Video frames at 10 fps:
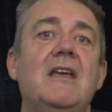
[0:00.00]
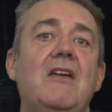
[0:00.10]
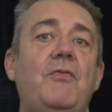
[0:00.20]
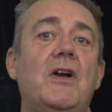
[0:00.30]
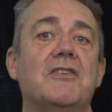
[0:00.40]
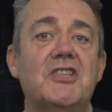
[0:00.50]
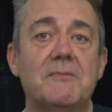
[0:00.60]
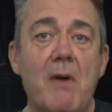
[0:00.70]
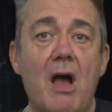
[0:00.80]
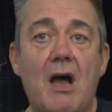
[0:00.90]
If we are
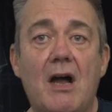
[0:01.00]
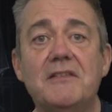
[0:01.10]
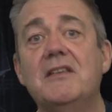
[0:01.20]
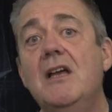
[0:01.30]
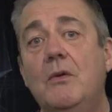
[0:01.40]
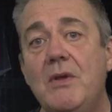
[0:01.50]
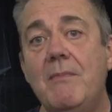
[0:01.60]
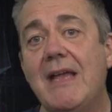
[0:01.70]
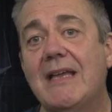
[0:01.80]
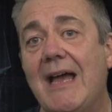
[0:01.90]
smart, we
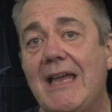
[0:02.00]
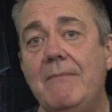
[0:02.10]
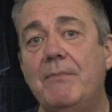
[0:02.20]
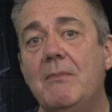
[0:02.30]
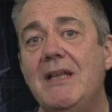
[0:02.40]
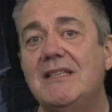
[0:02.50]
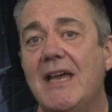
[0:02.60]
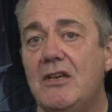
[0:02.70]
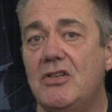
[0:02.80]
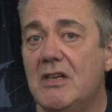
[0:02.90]
make our
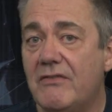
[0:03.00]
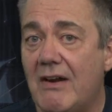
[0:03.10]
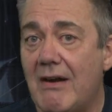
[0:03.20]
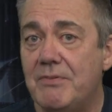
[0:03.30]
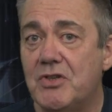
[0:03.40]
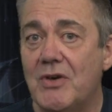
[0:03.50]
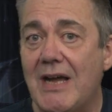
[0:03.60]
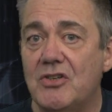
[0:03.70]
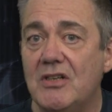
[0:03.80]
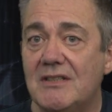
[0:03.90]
implementation of our
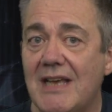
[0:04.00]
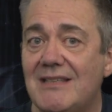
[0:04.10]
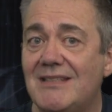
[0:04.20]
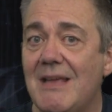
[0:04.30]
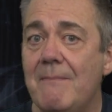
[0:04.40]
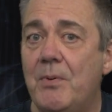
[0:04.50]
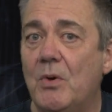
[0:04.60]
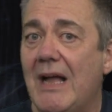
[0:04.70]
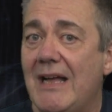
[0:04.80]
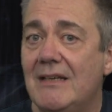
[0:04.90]
abstractions as
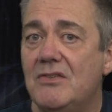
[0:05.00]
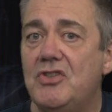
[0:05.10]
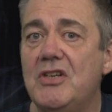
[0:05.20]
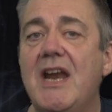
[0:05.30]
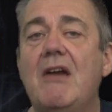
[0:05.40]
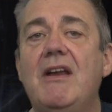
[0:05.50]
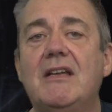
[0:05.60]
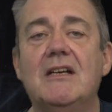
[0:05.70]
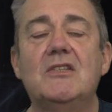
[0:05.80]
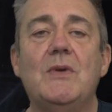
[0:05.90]
simple and as generic
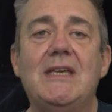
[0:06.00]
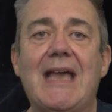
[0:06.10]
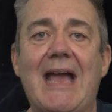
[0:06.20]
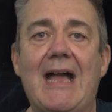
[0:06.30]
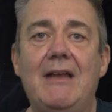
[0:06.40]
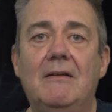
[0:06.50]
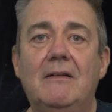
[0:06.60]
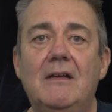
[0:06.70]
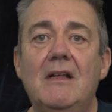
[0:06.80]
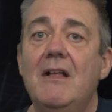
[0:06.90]
as we can.
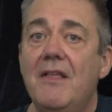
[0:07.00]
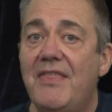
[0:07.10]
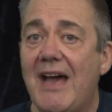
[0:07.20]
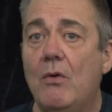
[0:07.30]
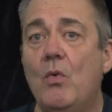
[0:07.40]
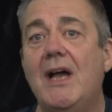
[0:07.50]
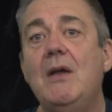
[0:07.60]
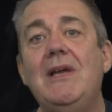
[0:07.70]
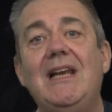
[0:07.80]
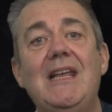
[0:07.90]
That way,
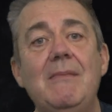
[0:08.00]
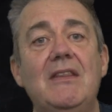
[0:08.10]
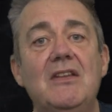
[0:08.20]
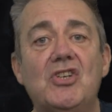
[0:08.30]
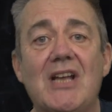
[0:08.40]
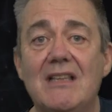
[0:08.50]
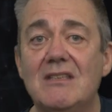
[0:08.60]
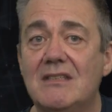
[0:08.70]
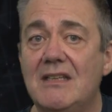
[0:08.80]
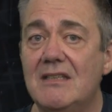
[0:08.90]
we limit the
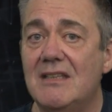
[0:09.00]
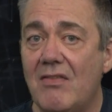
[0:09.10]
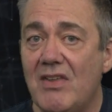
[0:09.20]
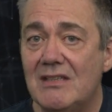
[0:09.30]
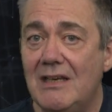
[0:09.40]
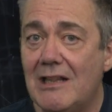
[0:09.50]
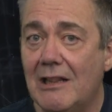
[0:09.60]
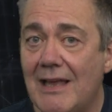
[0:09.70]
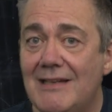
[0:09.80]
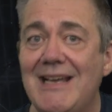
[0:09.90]
chances that this
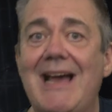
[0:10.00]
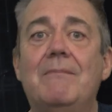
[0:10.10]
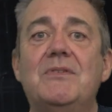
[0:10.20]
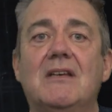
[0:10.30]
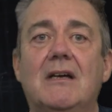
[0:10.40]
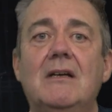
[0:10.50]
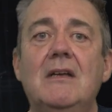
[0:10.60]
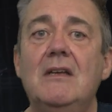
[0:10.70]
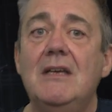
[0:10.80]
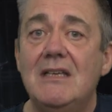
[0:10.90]
little adapter
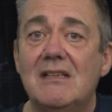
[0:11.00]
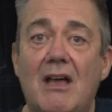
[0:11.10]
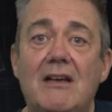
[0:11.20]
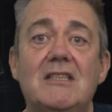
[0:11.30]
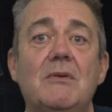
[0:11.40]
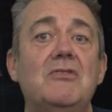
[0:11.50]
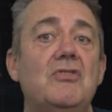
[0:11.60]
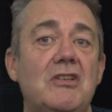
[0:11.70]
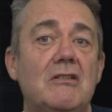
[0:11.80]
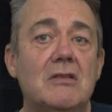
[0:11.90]
is likely to
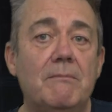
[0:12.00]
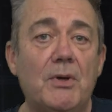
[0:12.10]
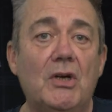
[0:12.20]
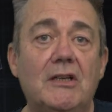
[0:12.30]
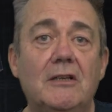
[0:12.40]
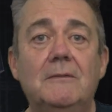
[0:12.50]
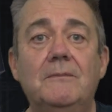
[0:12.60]
introduce a bug.